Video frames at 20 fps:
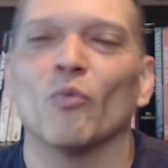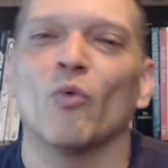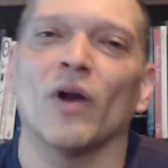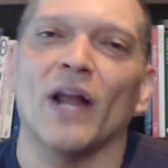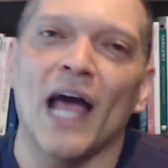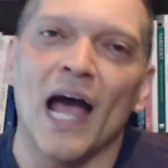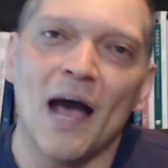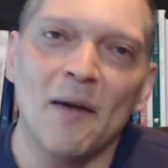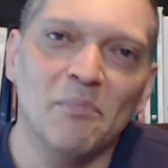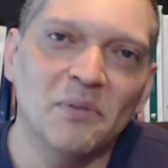what
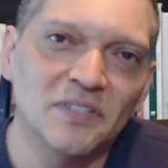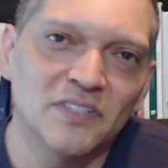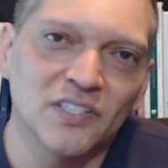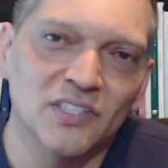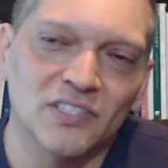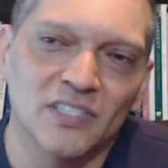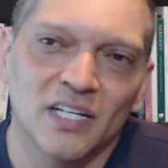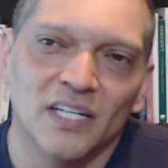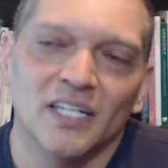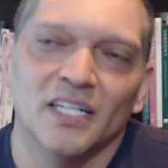happens
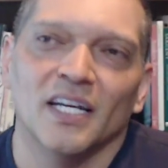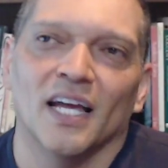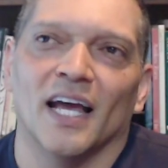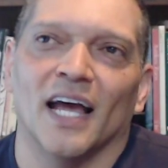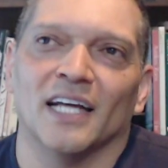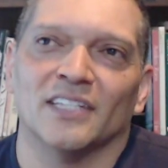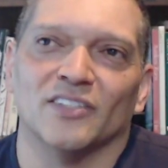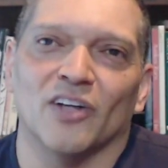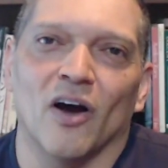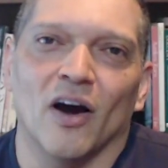is,
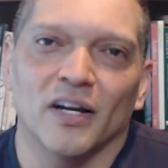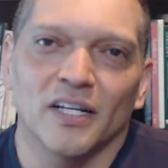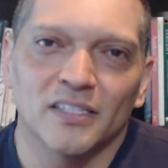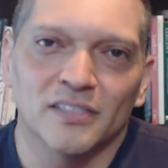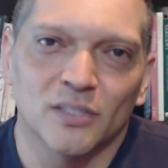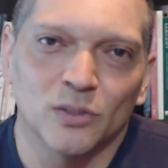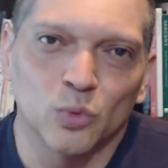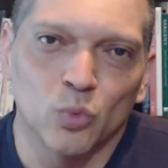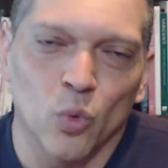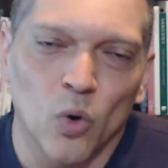as the audience
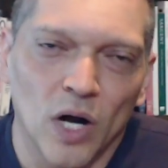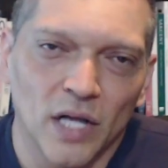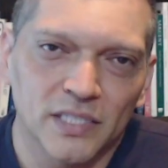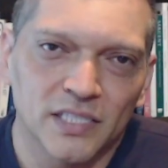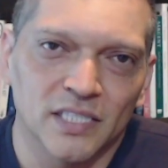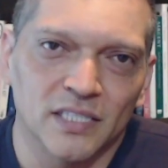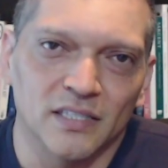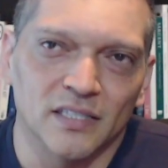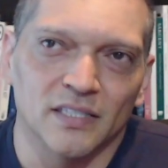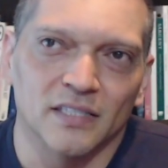is
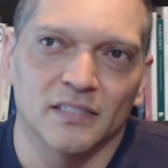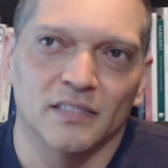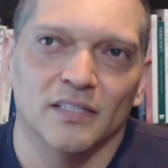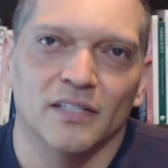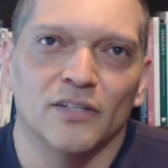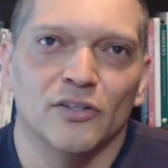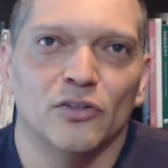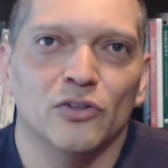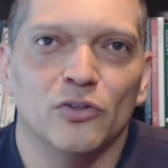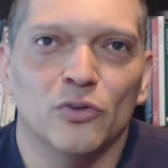watching this,
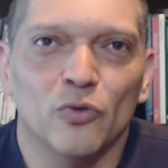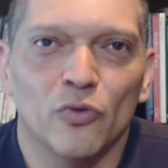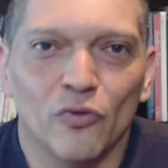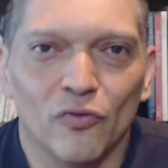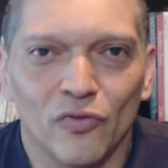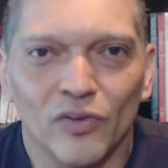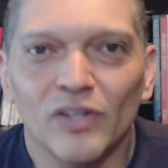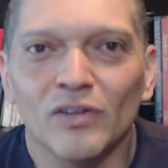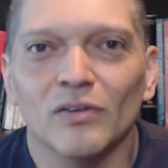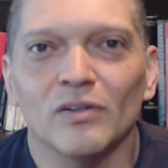you
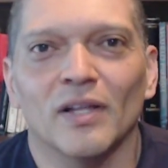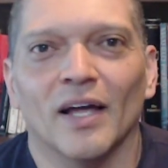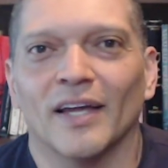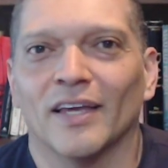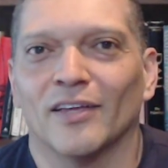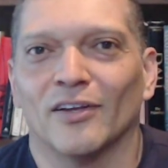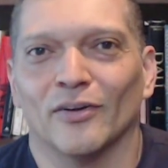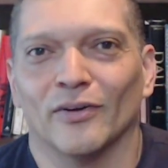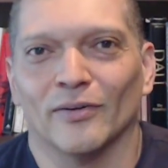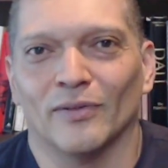feel
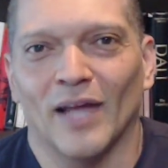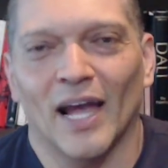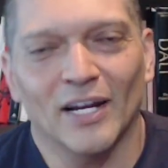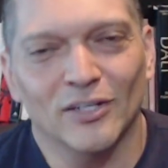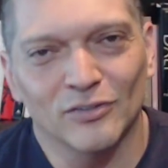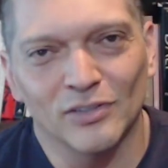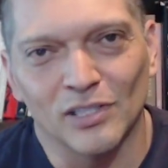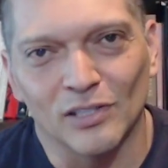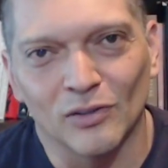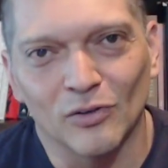like you're
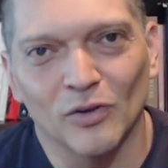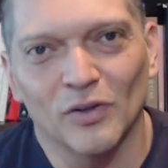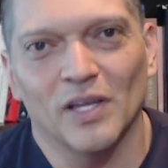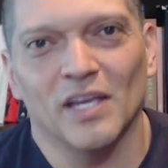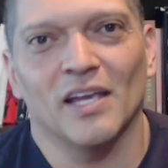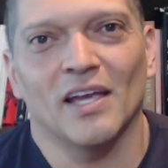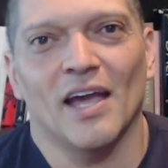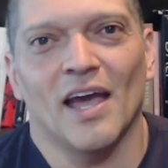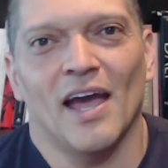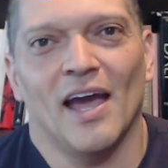actually
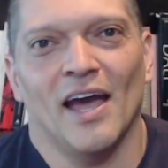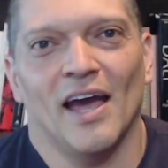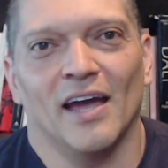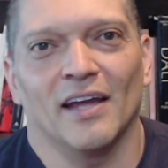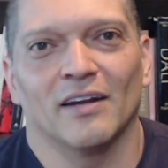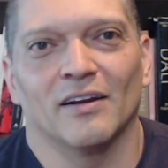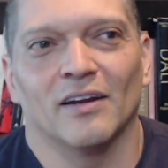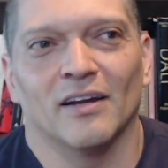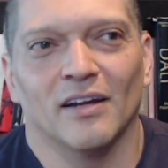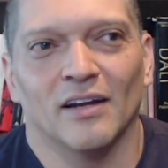looking
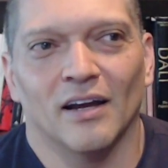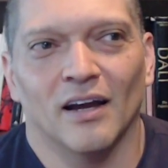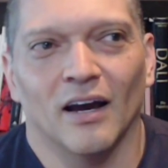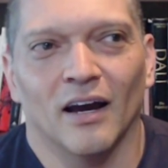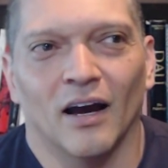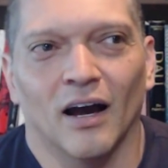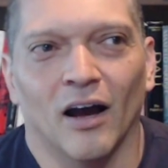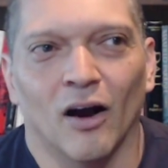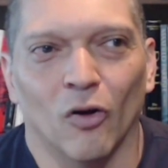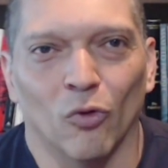at
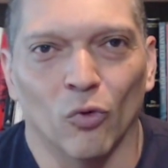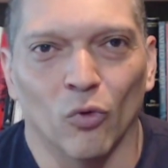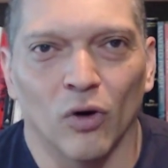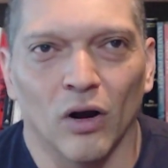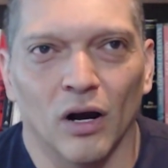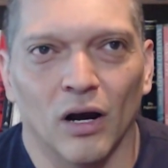a